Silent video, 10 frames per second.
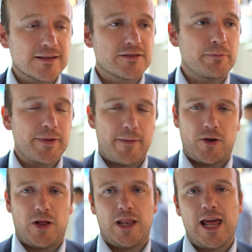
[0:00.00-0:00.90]
So some
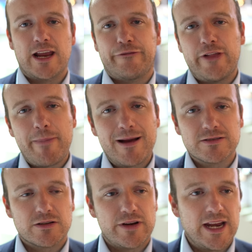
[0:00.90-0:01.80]
people like a
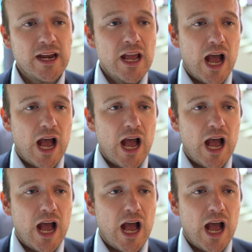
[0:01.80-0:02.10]
flip-out screen,